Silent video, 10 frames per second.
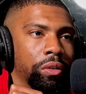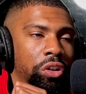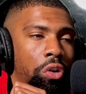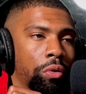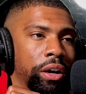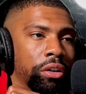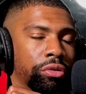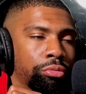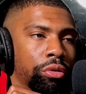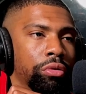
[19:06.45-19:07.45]
going
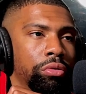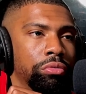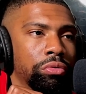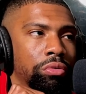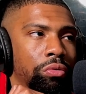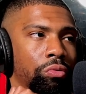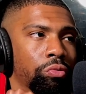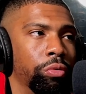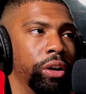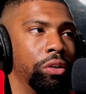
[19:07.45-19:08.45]
through
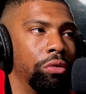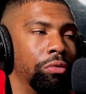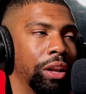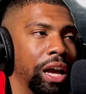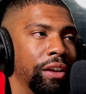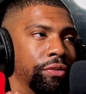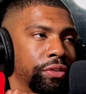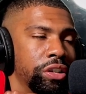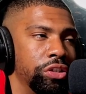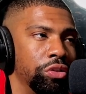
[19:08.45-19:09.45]
real life
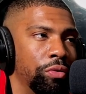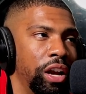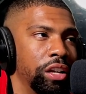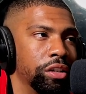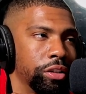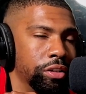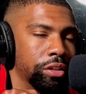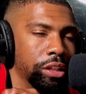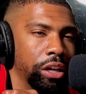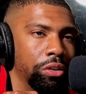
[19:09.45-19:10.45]

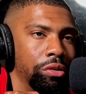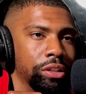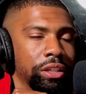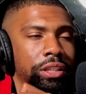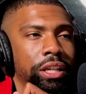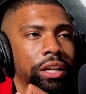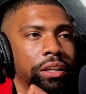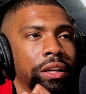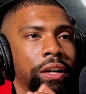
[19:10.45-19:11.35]
situations, like Jose said,